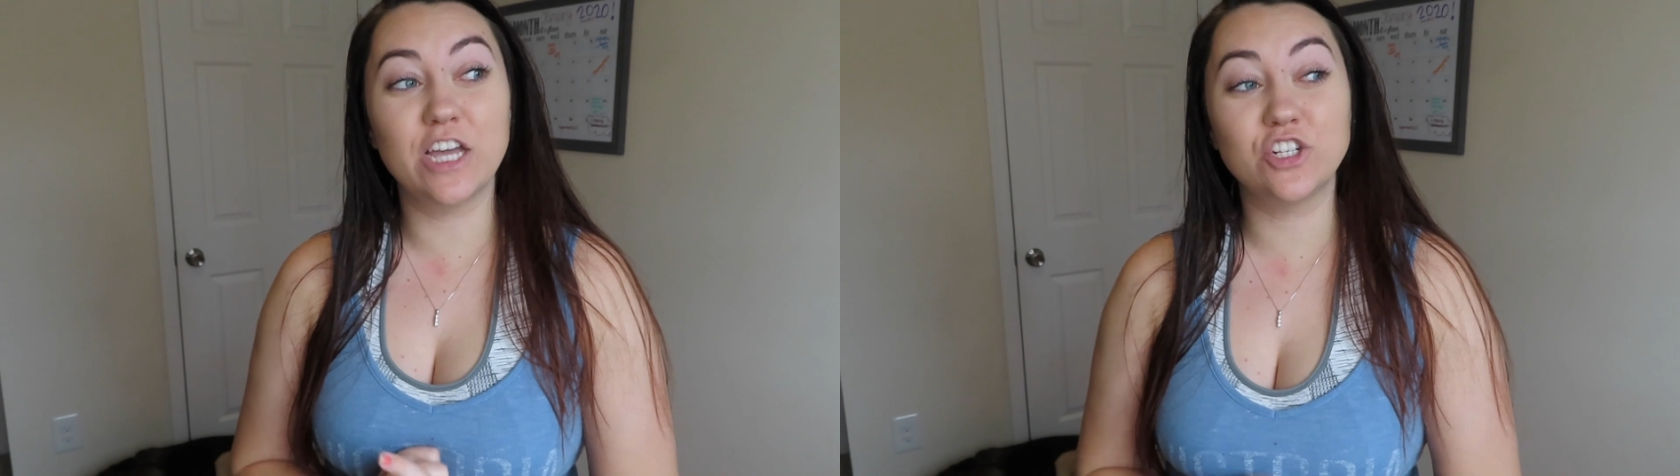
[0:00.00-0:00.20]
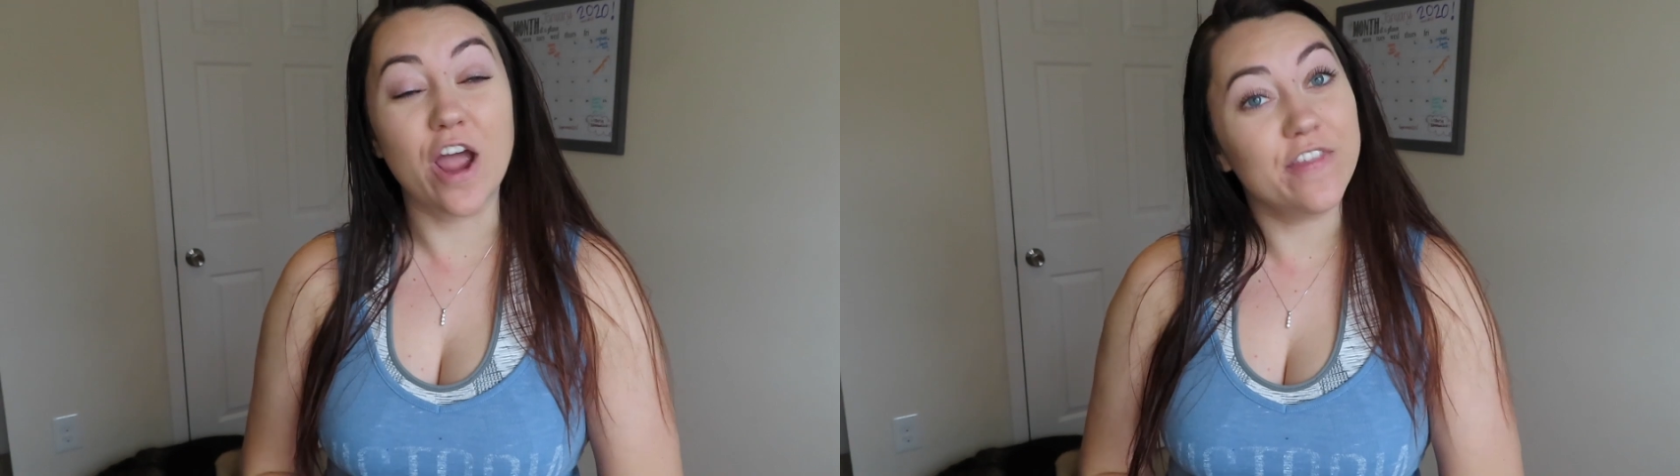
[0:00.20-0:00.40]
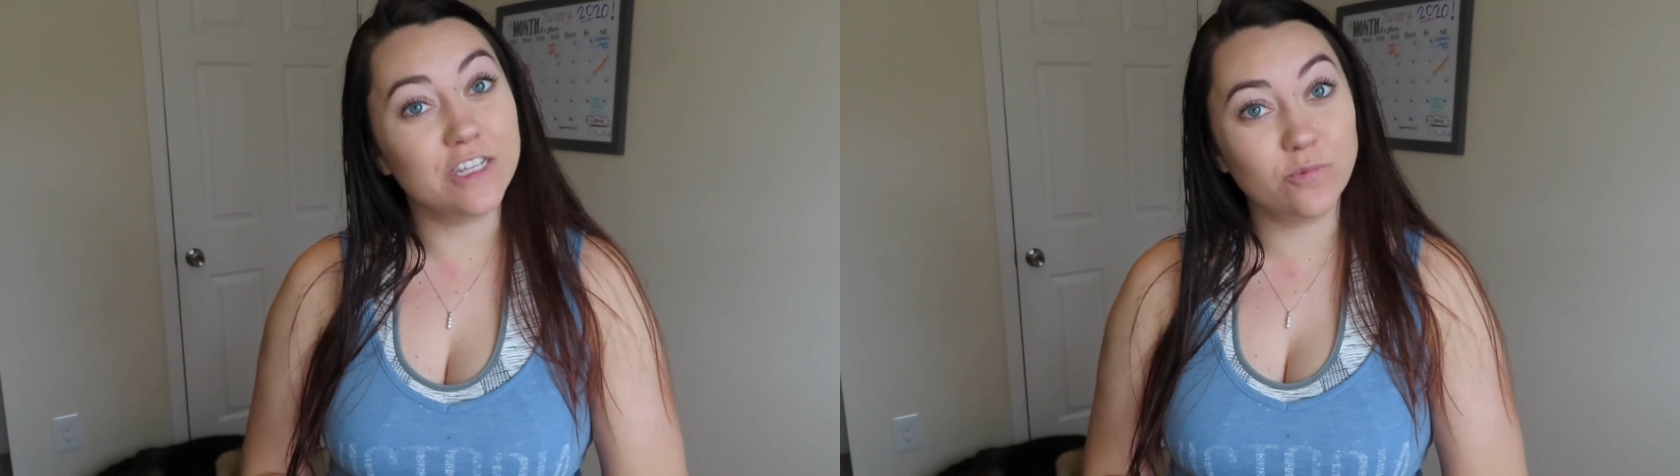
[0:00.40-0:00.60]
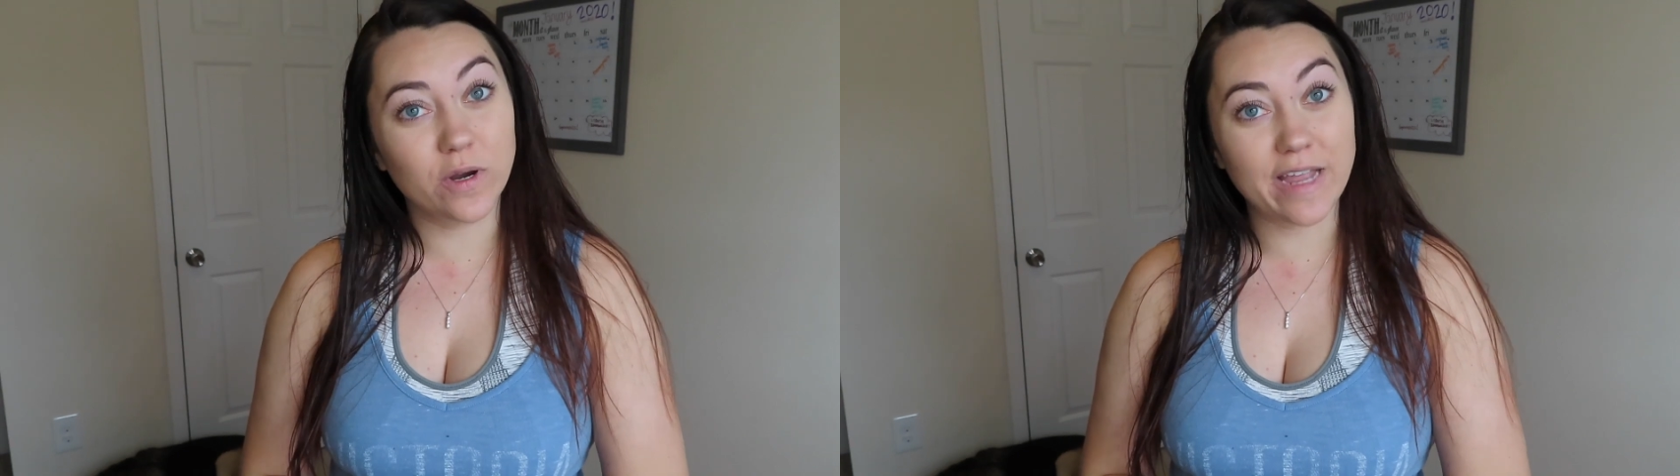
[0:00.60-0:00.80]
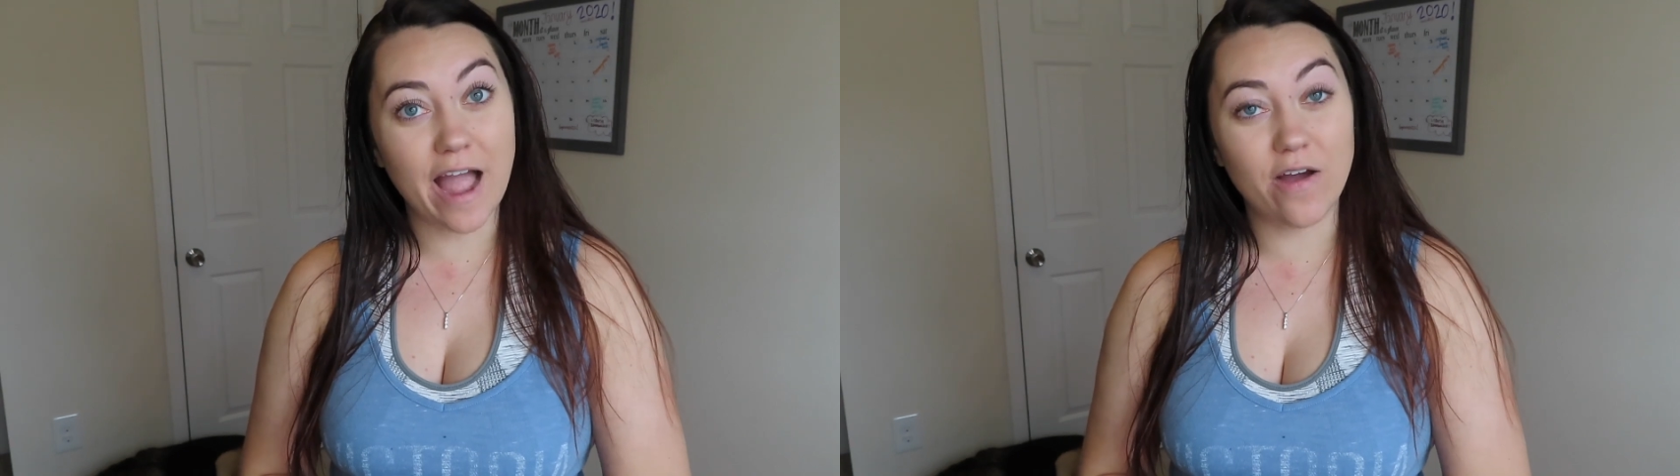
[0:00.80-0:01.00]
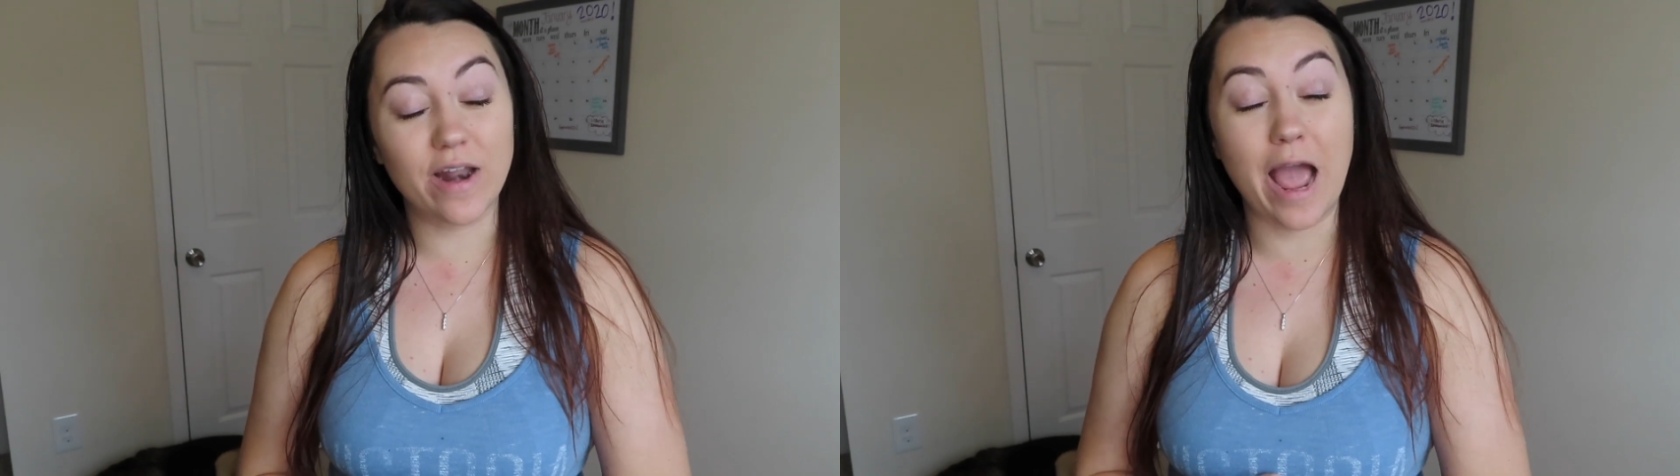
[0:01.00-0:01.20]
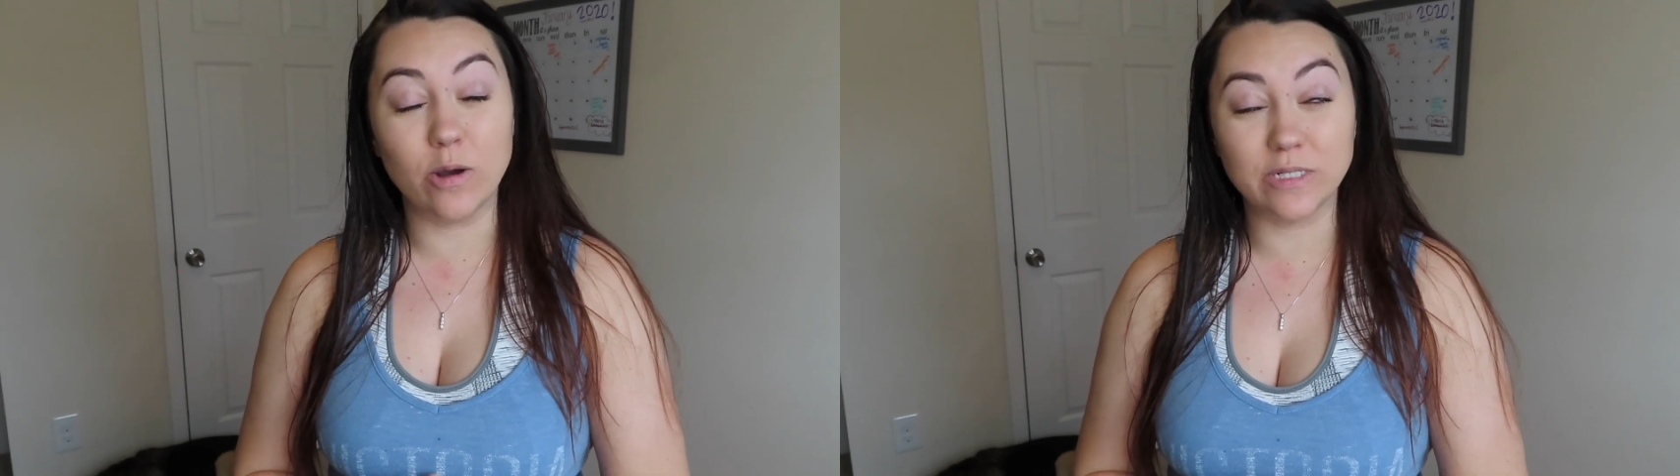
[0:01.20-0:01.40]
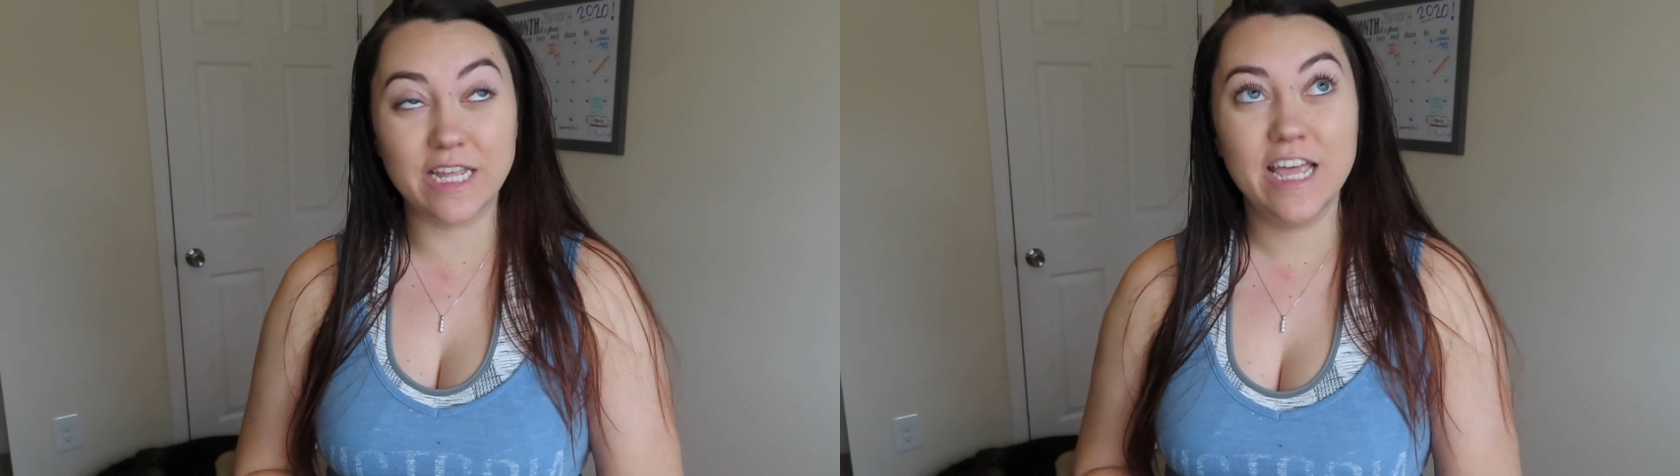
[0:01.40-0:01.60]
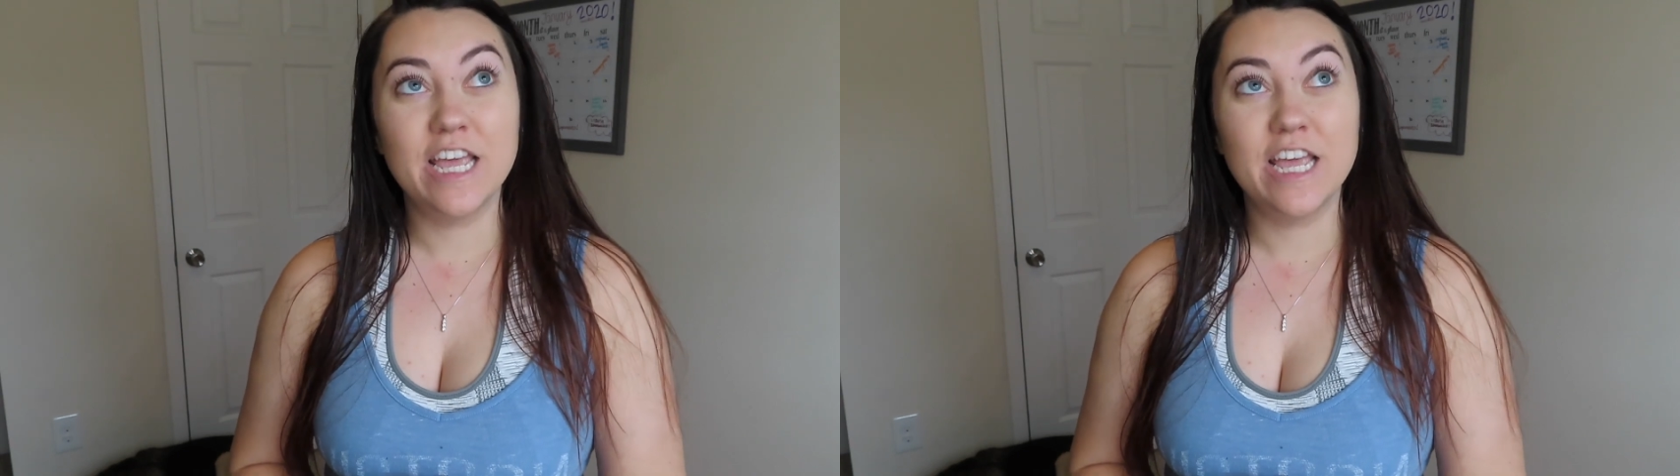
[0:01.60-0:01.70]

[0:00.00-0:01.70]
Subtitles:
try this workout out.